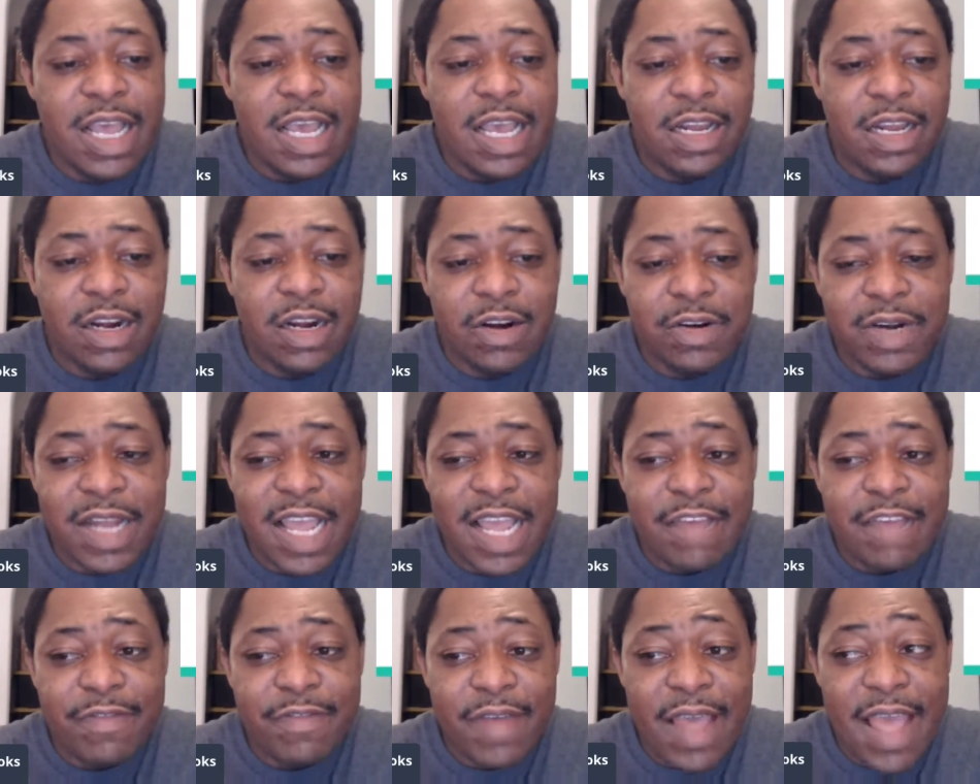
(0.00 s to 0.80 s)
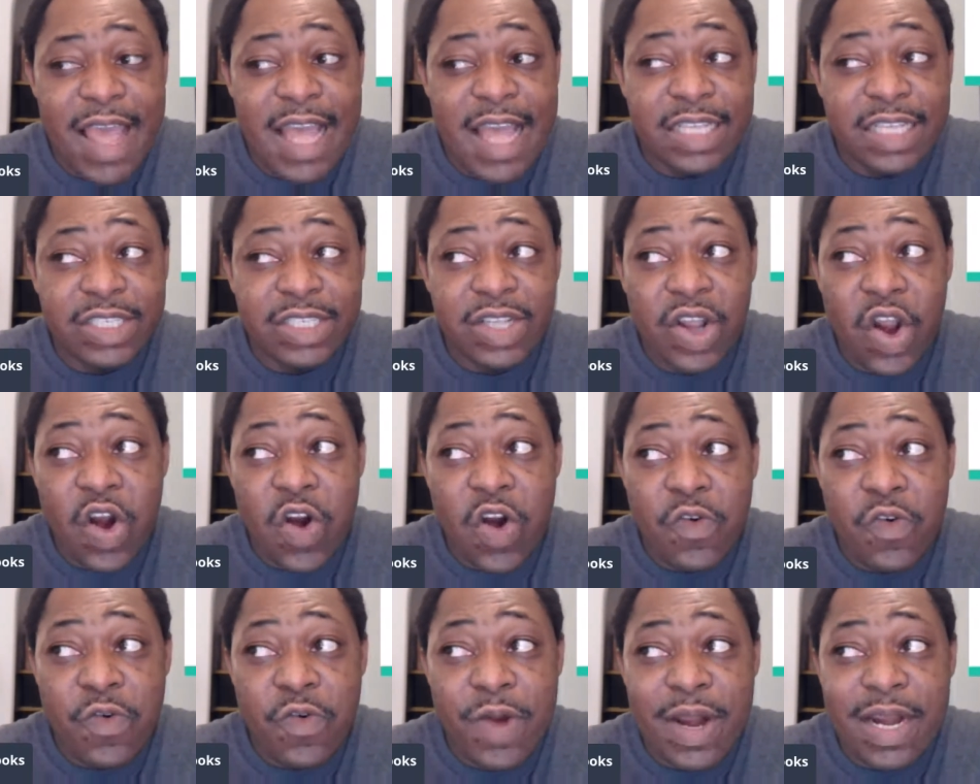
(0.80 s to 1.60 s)
and already have ads
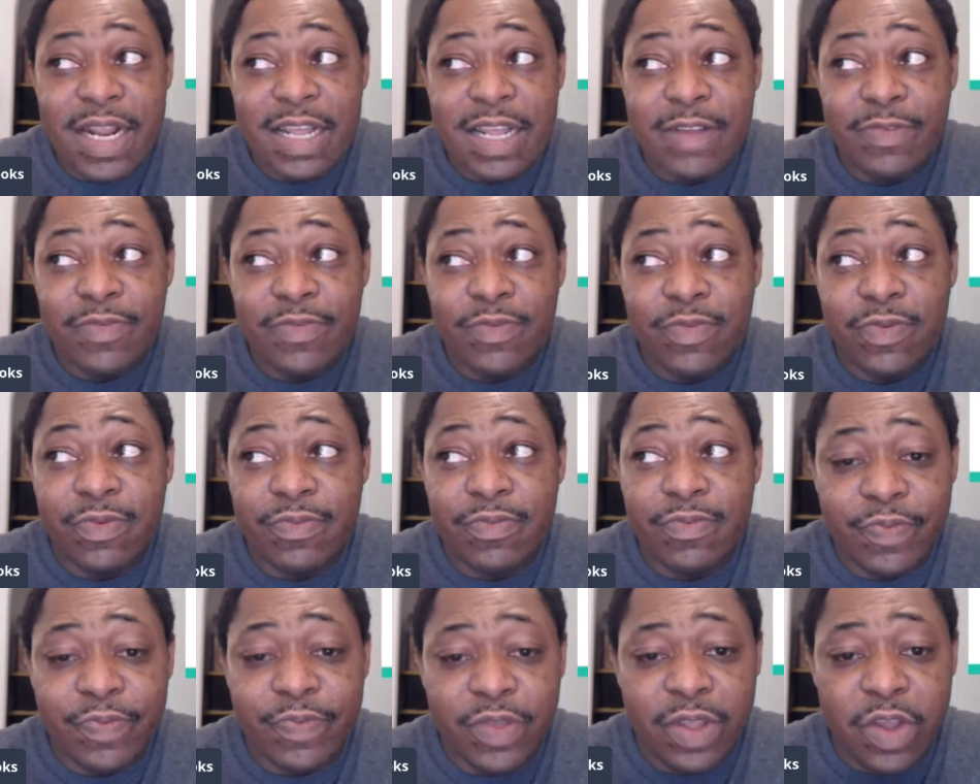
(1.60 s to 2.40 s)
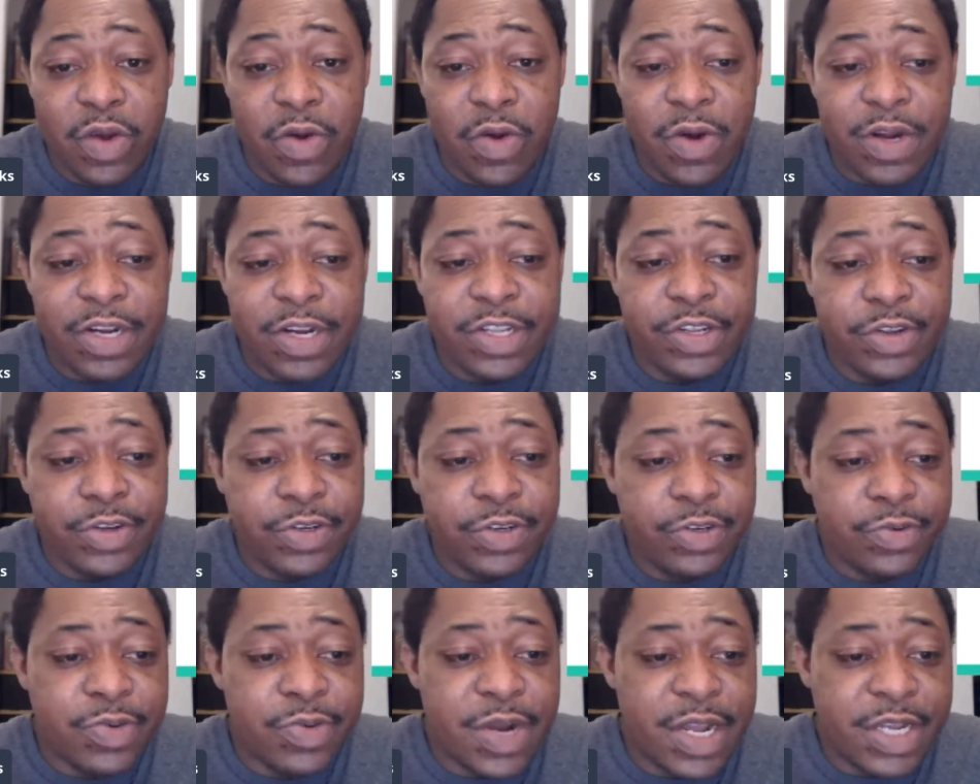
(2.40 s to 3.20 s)
already going in your
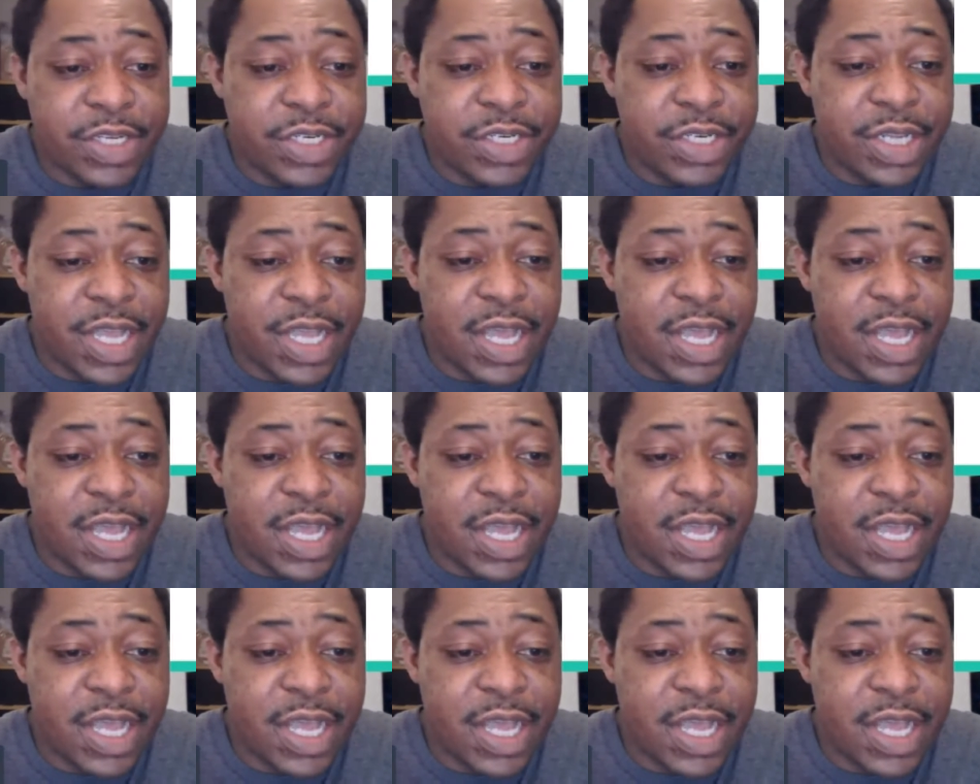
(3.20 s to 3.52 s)
direction.